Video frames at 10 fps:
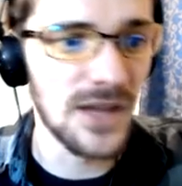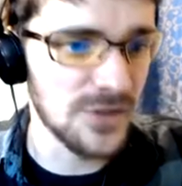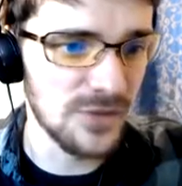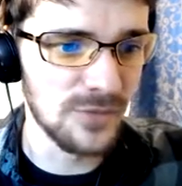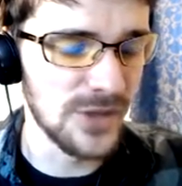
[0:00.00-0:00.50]

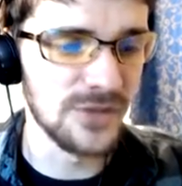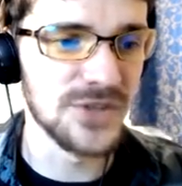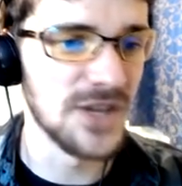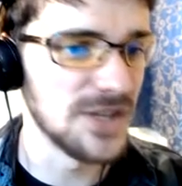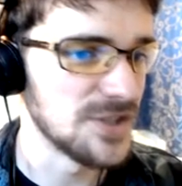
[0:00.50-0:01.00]
I don't know
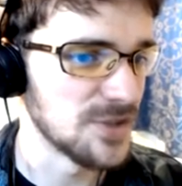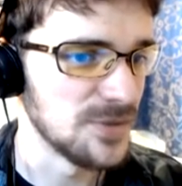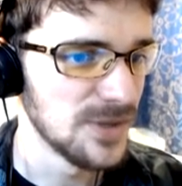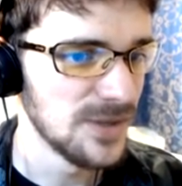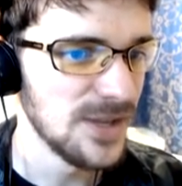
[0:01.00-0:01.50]
what he'll turn
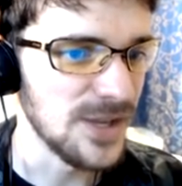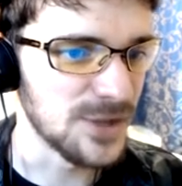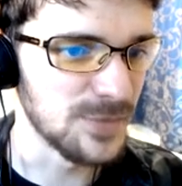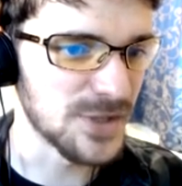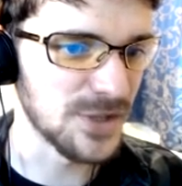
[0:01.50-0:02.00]
into.
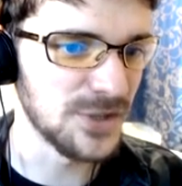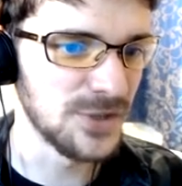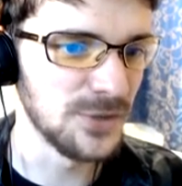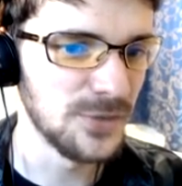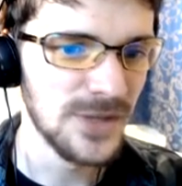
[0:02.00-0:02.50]
It could be
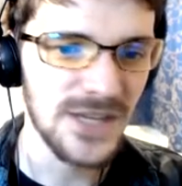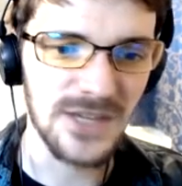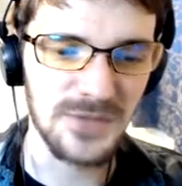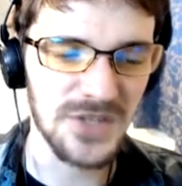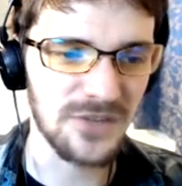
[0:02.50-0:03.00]
something cool.
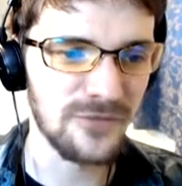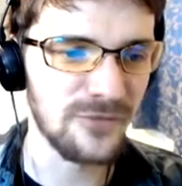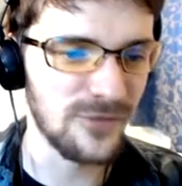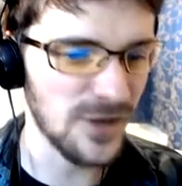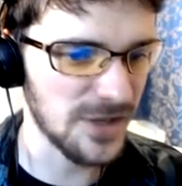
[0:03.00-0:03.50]
It could be
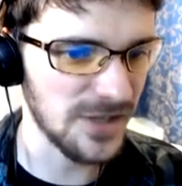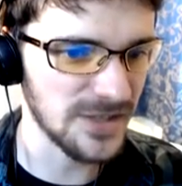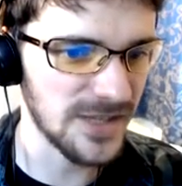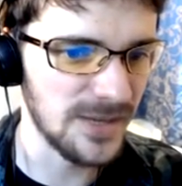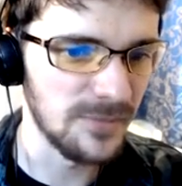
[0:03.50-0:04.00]
something
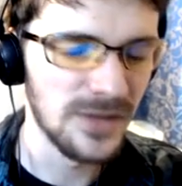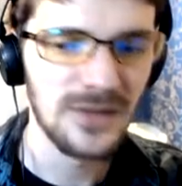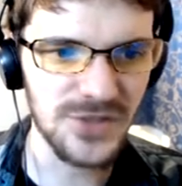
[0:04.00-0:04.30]
fucking lame.